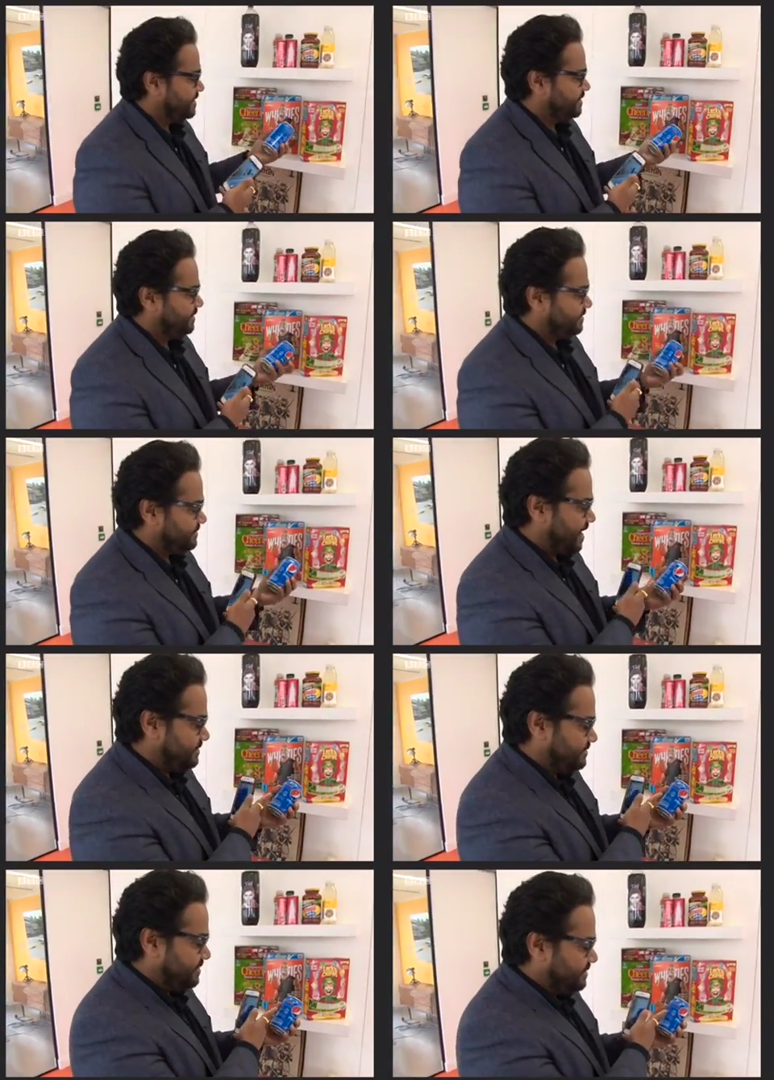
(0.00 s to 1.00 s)
Welcome to the
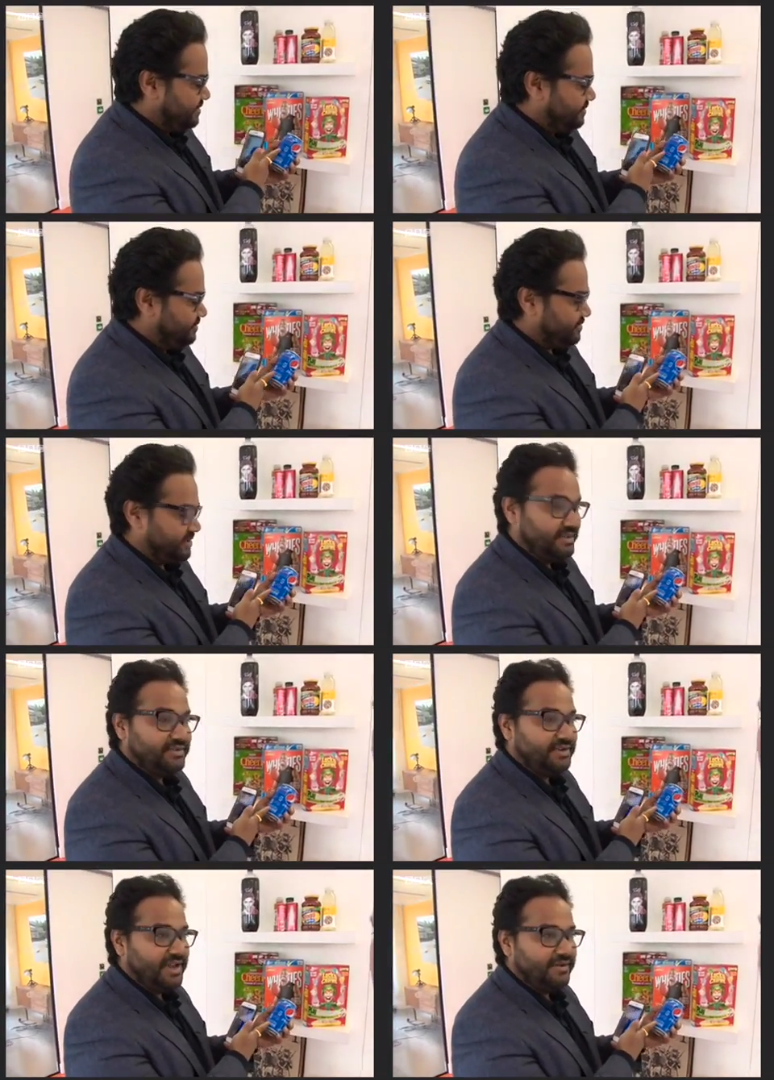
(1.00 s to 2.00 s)
world of
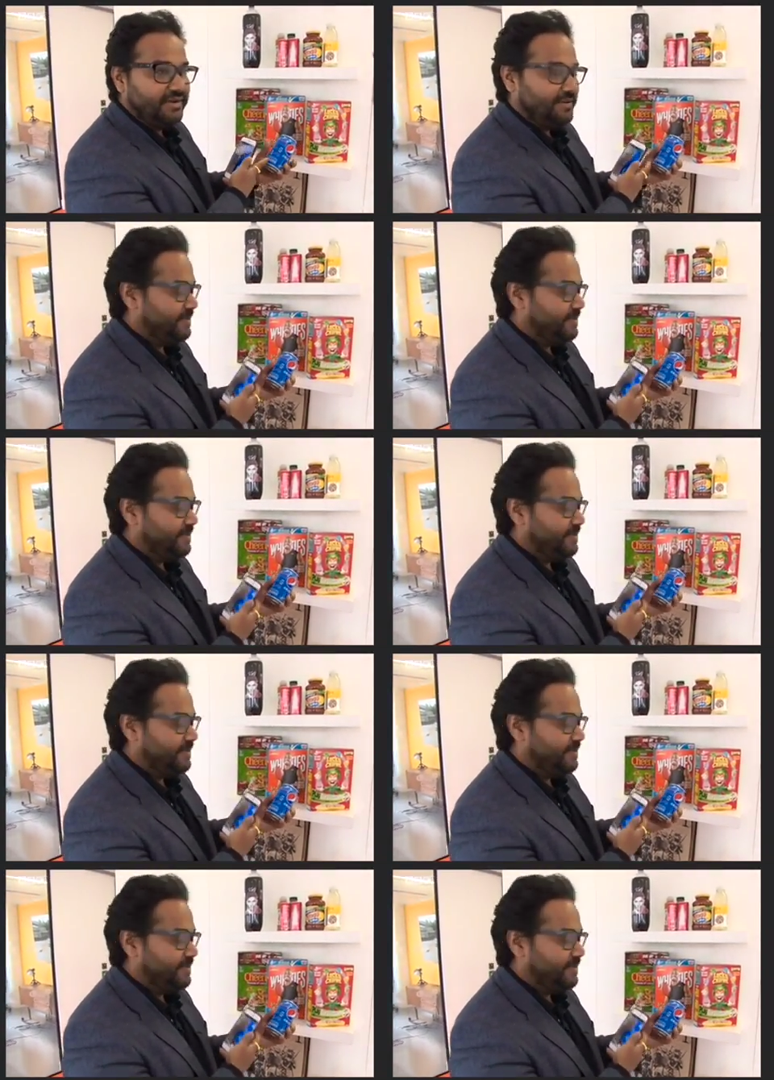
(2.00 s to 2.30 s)
Blippar.